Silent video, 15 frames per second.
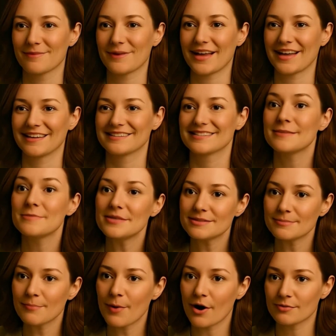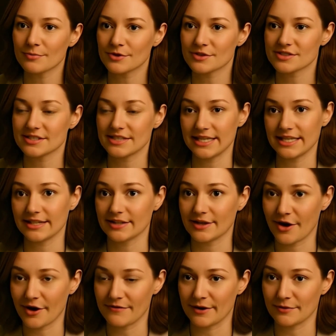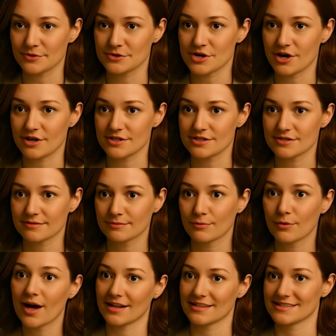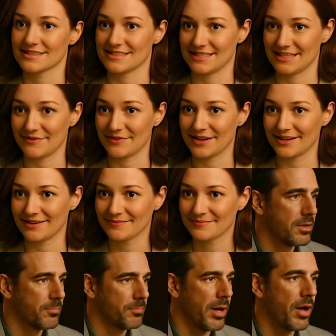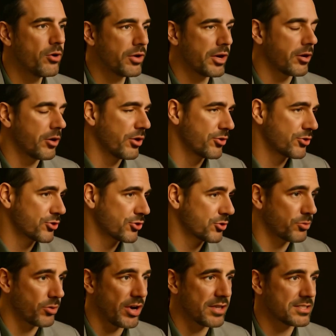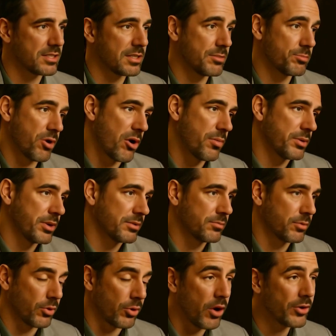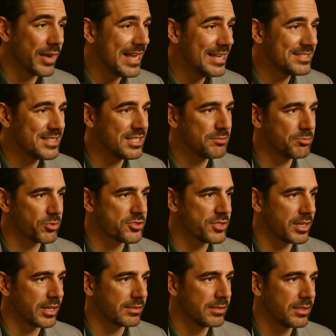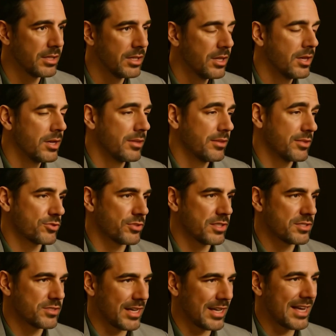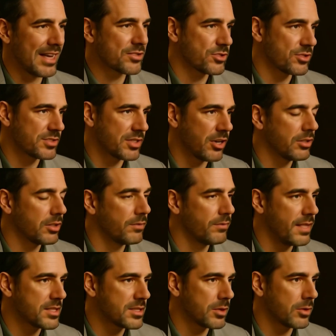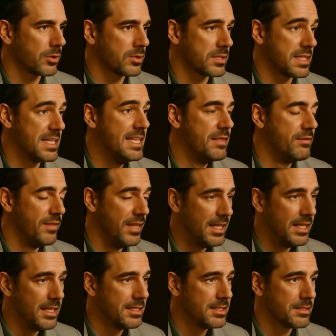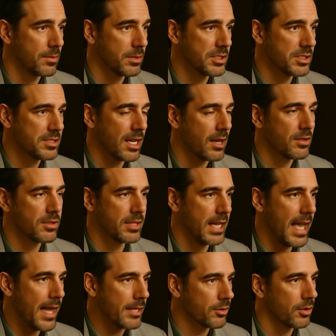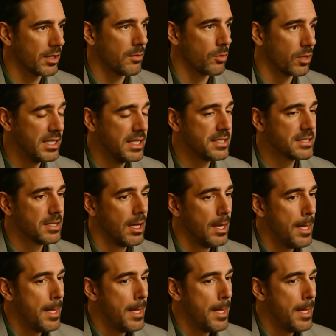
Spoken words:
Okay, lipids and polymers leading the non-viral charge. What else is significant? Biocarriers are surprisingly prominent, around 18%. These are things like extracellular vesicles, EVs, which cells naturally release.